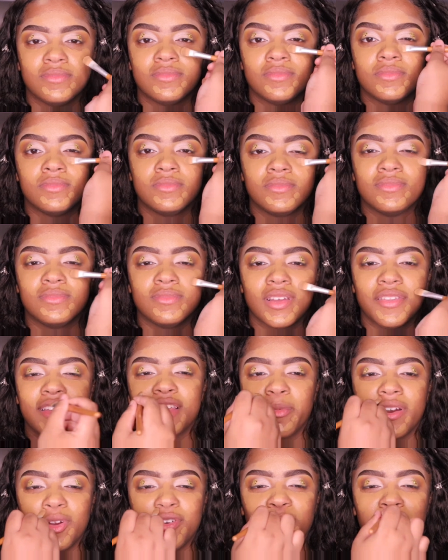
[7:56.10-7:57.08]
colors.
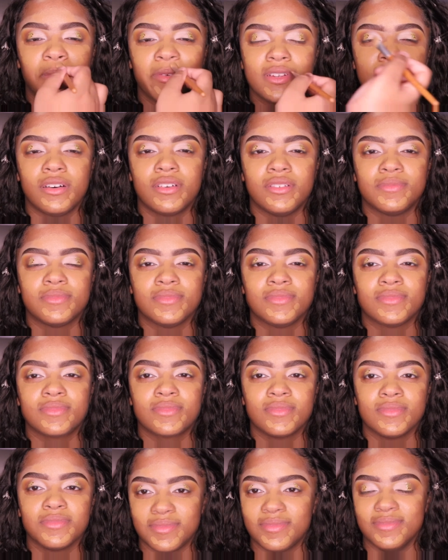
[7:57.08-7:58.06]
I use a lighter
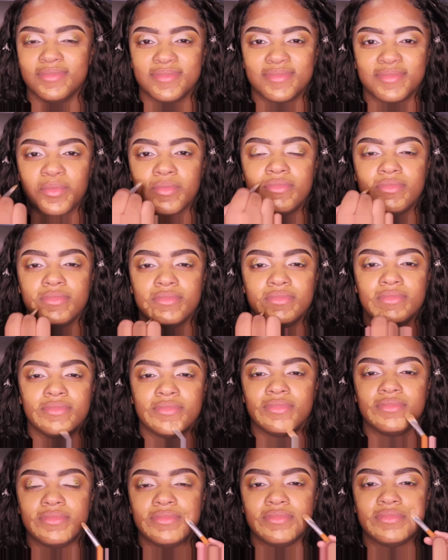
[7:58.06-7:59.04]
one,
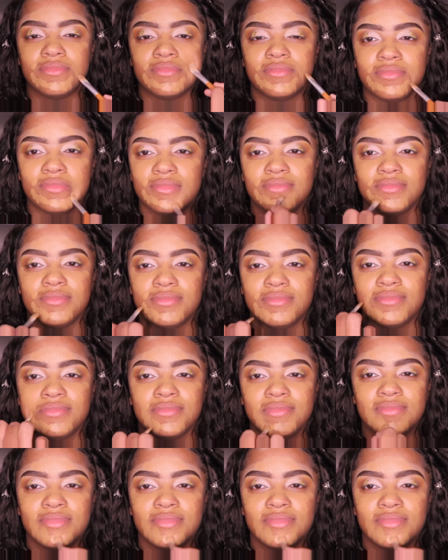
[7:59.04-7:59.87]
your